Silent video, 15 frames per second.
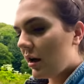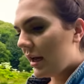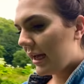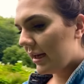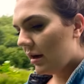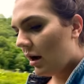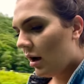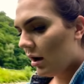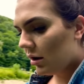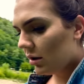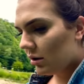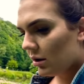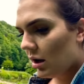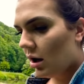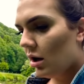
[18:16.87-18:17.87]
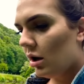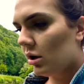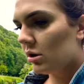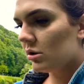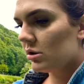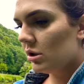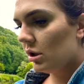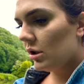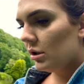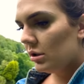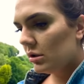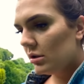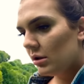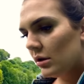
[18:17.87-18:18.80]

in Hoghton